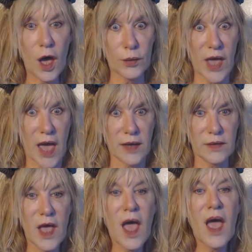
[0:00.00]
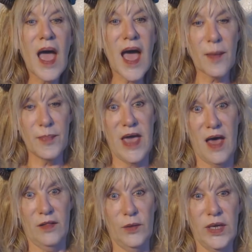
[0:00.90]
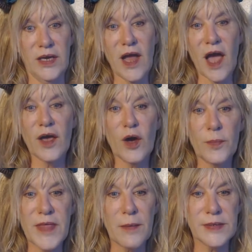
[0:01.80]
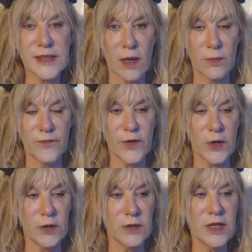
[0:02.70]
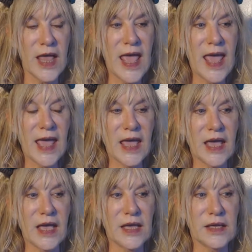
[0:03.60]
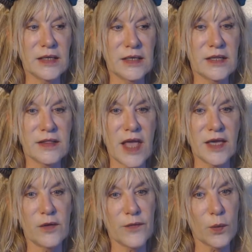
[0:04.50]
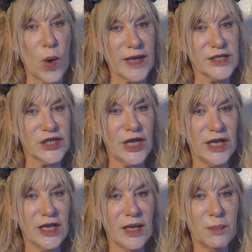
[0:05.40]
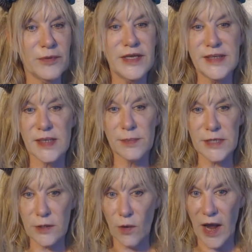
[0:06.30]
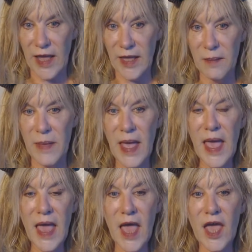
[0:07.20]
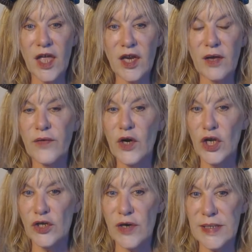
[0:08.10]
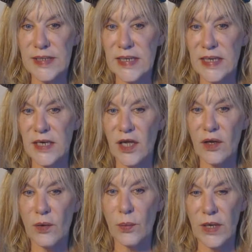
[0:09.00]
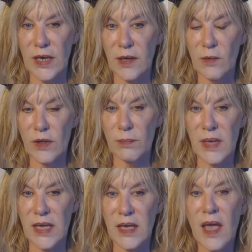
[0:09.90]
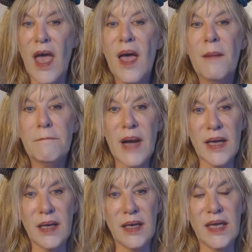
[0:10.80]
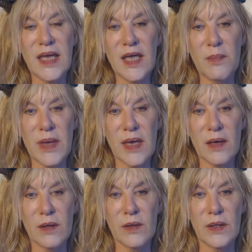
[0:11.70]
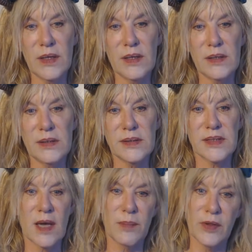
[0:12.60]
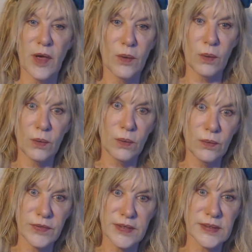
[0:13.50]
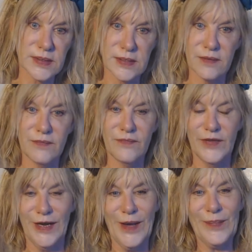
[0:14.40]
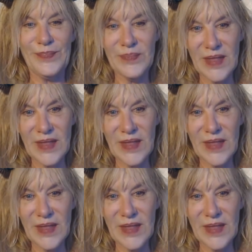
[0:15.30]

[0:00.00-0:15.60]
Okay, happy Halloween. I hope that was helpful, and thank you for watching. Please subscribe, and if you're interested in a reading with me, my email is down below this video.